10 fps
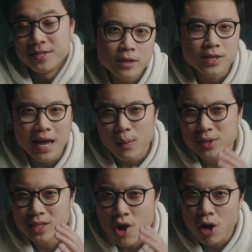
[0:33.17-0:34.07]
So I
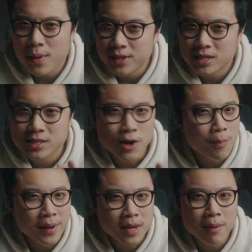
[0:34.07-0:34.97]
want to talk about this
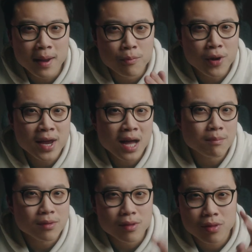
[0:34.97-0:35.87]
topic by bringing
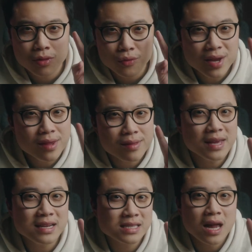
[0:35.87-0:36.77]
up the 3
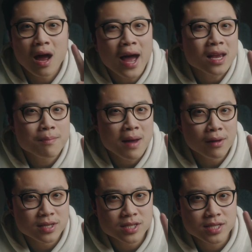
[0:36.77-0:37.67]
things I like
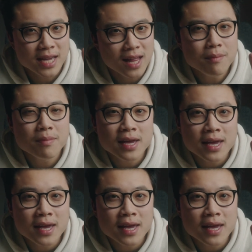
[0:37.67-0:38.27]
about this setup